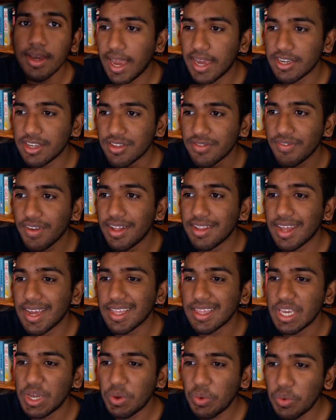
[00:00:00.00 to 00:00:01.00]
I just felt like
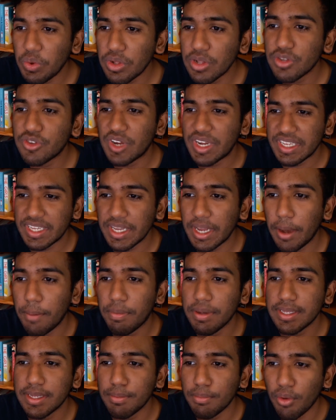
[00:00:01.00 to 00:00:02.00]
the whole dressing up
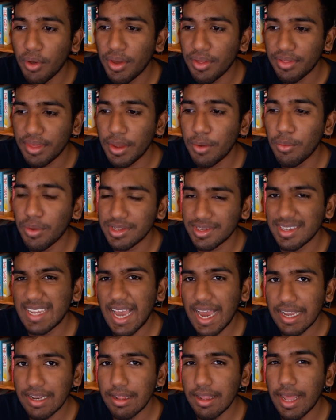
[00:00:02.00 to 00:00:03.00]
as a boy thing wasn't
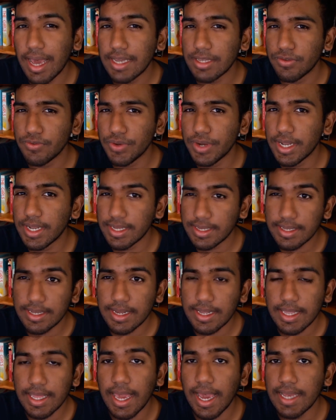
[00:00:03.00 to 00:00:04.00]
handled as
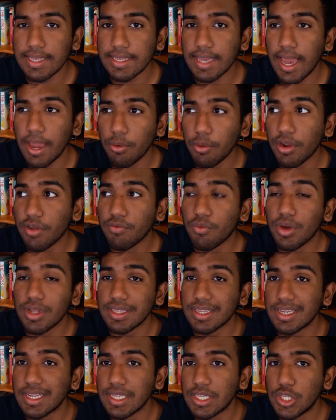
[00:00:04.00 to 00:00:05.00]
realistically as I would have
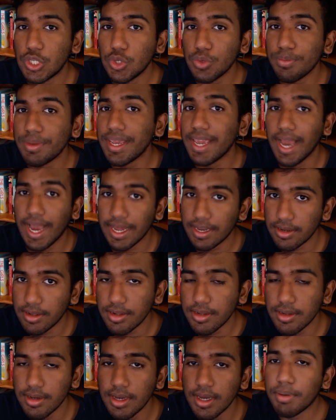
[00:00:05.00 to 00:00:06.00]
wanted it to be
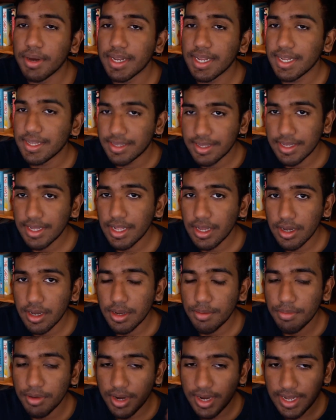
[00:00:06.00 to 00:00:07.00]
handled. But it's still a
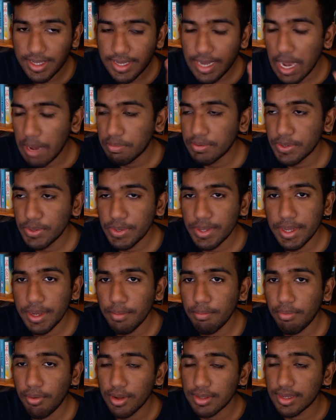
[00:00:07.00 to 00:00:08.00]
good book. It's absolutely
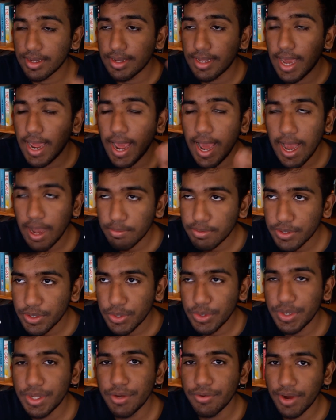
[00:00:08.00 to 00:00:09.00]
important. I
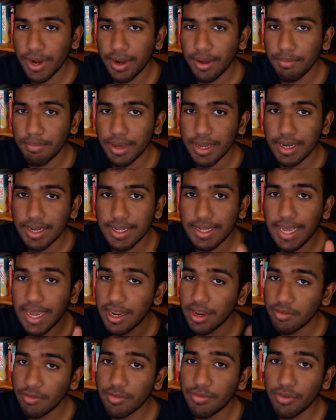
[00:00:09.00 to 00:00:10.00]
absolutely recommend it. I
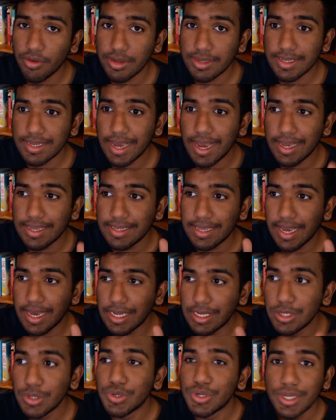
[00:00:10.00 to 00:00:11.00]
give it 4 stars,
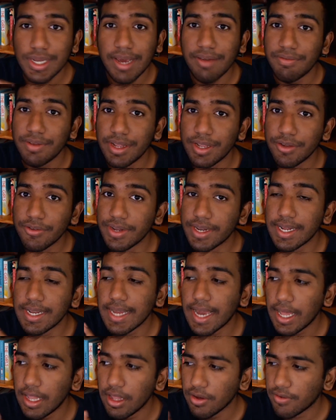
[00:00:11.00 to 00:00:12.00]
and you should definitely read it.
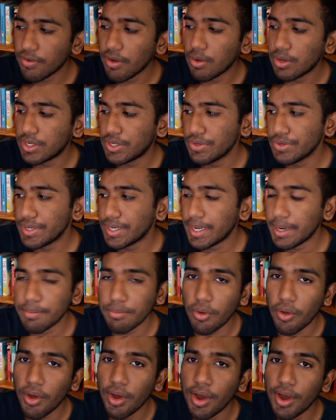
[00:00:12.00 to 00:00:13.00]
I look forward to reading
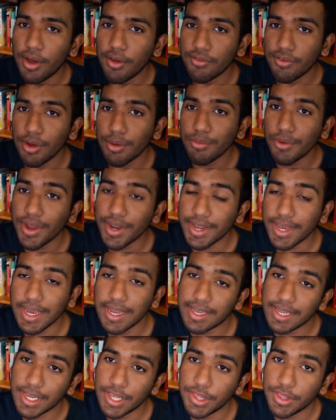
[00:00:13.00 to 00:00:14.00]
more from
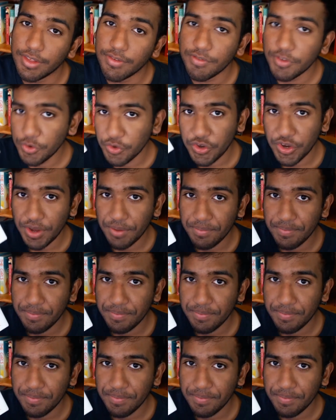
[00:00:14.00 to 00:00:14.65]
Redgate in the future.